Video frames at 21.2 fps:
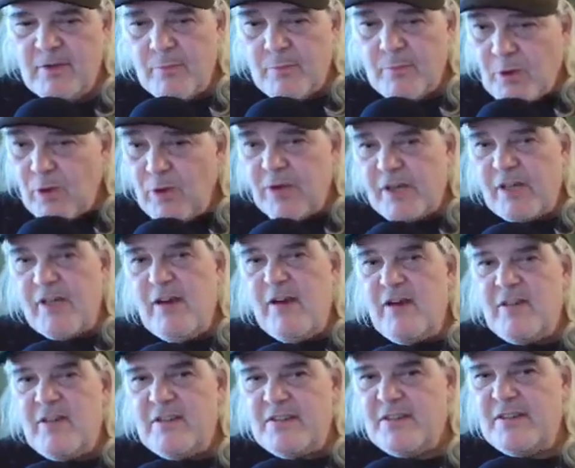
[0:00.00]

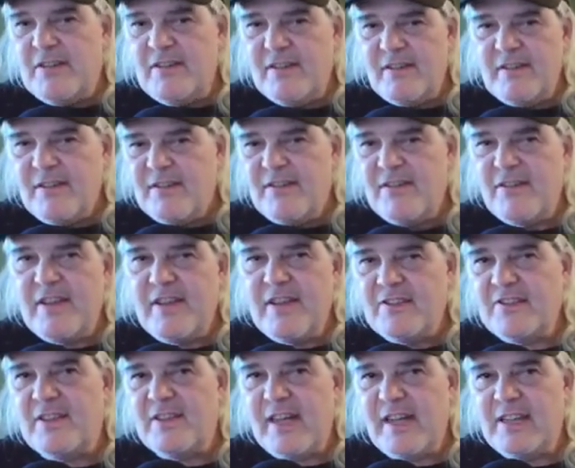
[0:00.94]
protocols and the
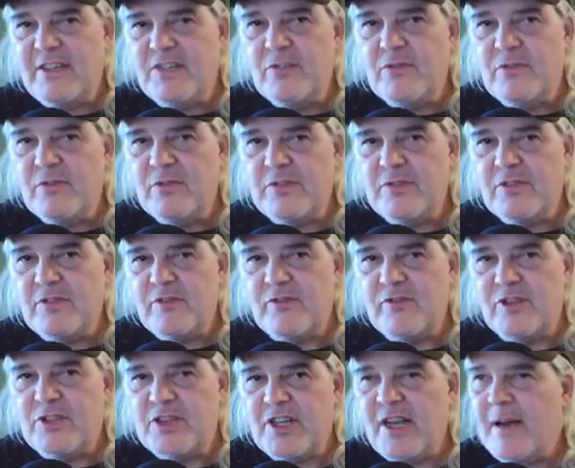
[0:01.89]
things that I do
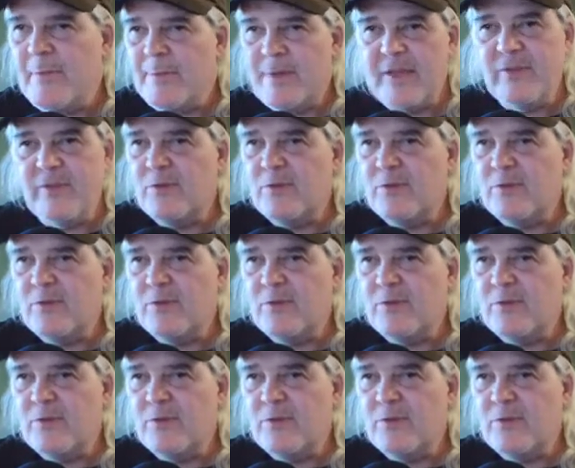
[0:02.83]
for shopping.